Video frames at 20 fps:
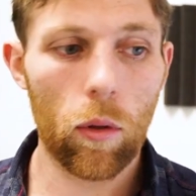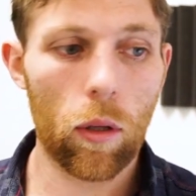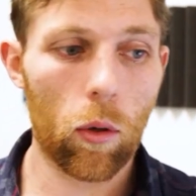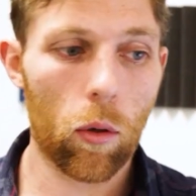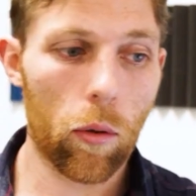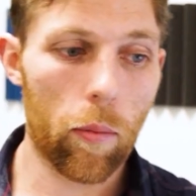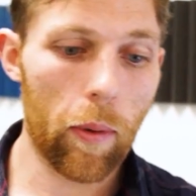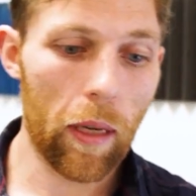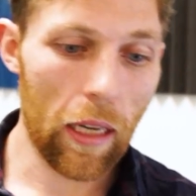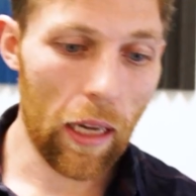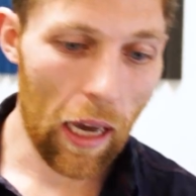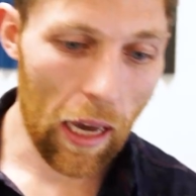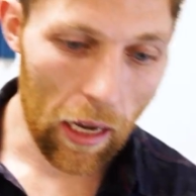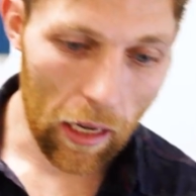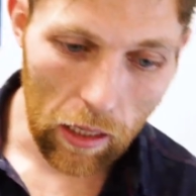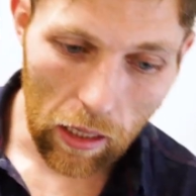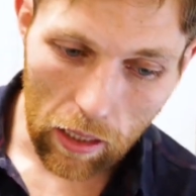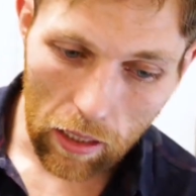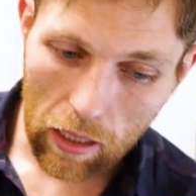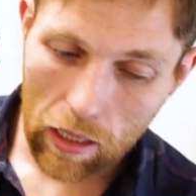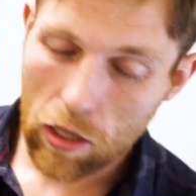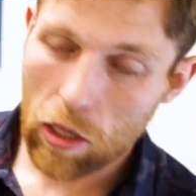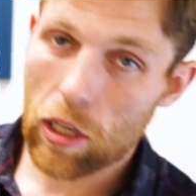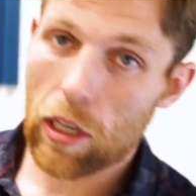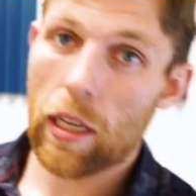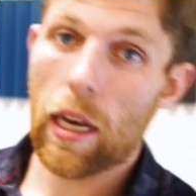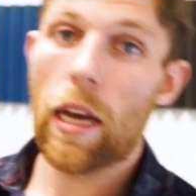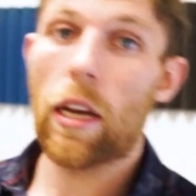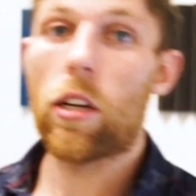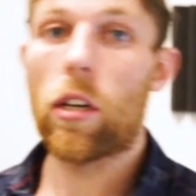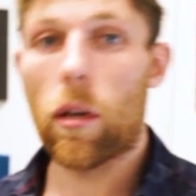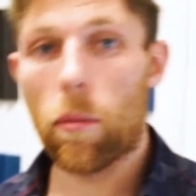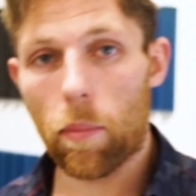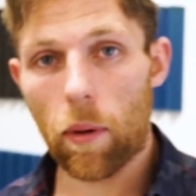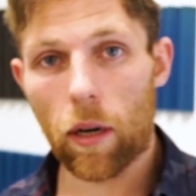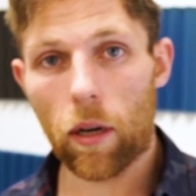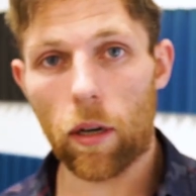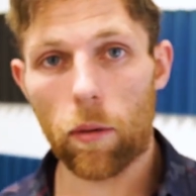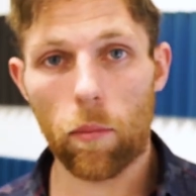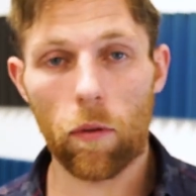there would be an initiation
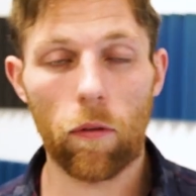period